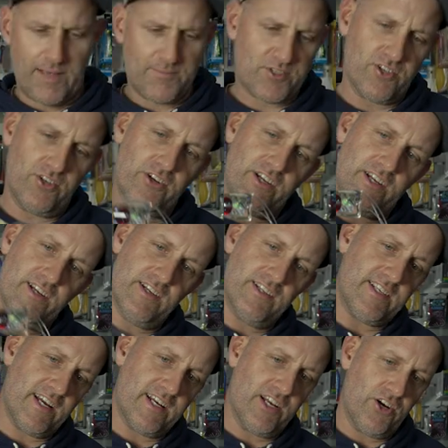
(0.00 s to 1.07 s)
absolutely
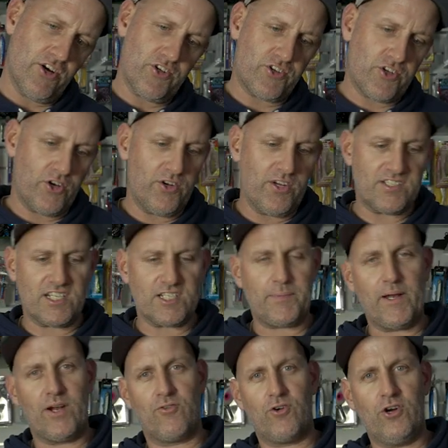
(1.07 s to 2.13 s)
deadly on the tunas. Has
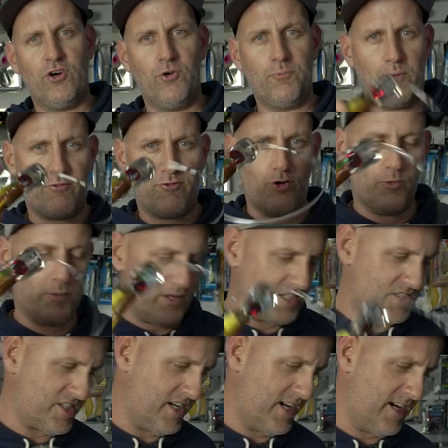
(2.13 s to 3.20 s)
been a real performer
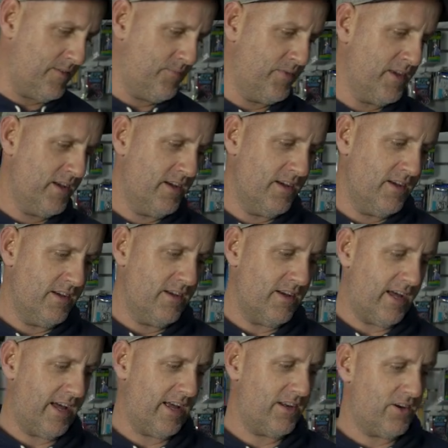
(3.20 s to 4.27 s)
this year.
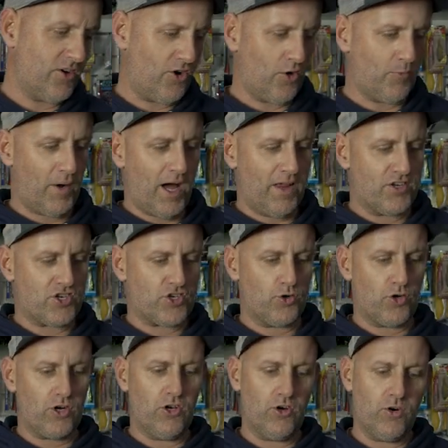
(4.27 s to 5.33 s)
And on my other
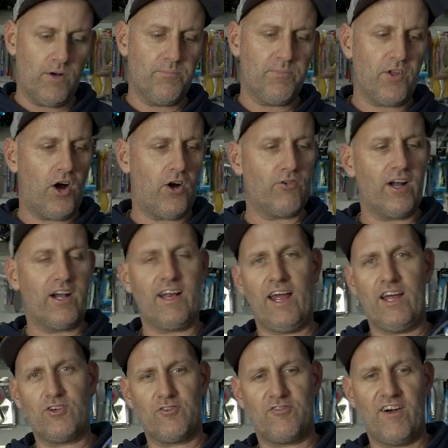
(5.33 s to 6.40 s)
shorter lure, I'll run an
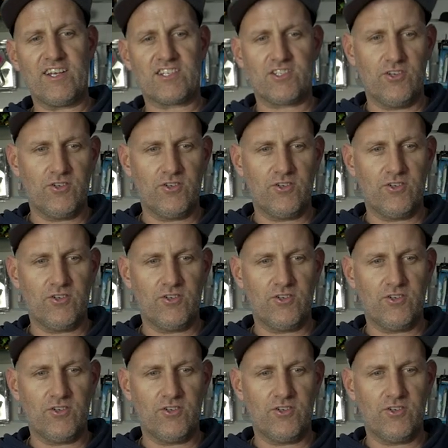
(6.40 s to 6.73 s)
angle face